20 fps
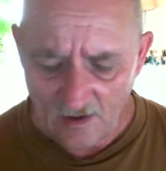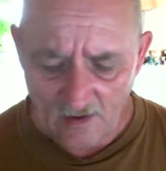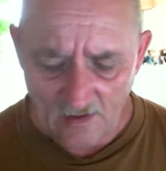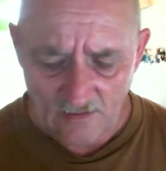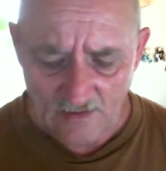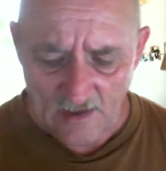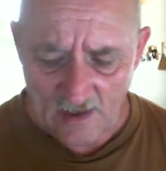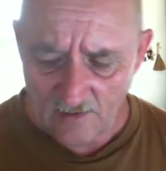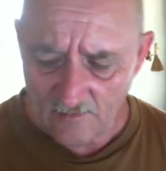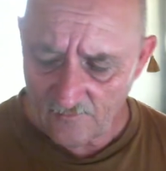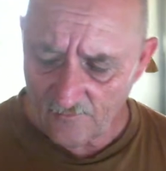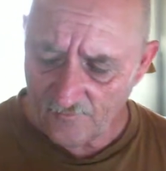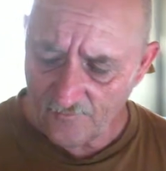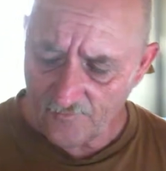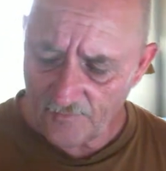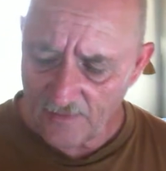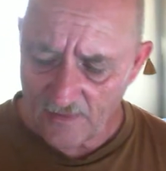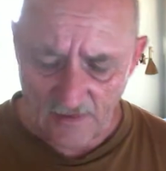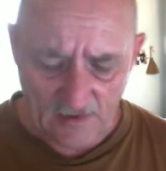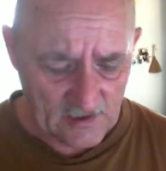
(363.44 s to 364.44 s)
Now,
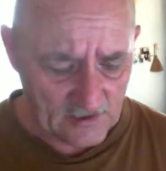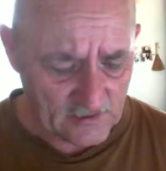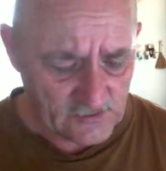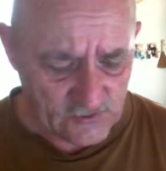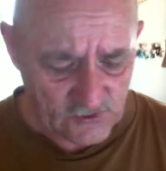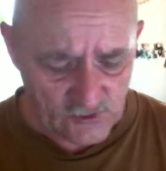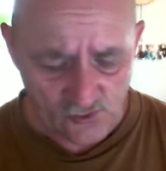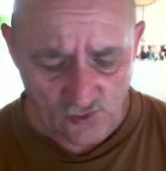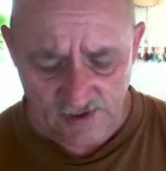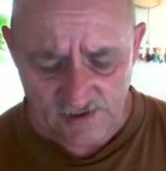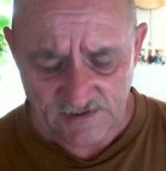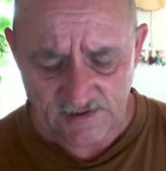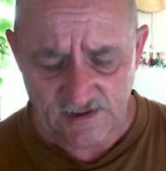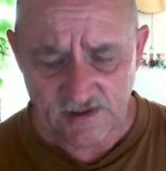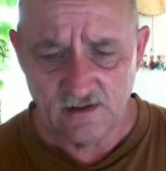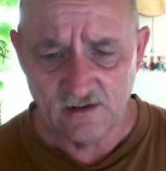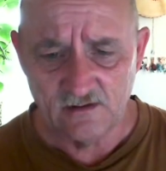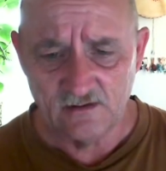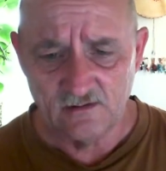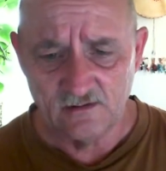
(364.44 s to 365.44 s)
this choice
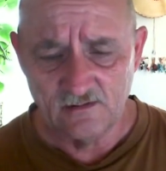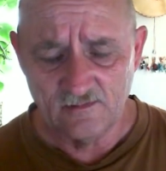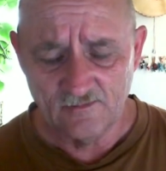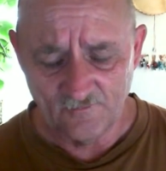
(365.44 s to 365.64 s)
here,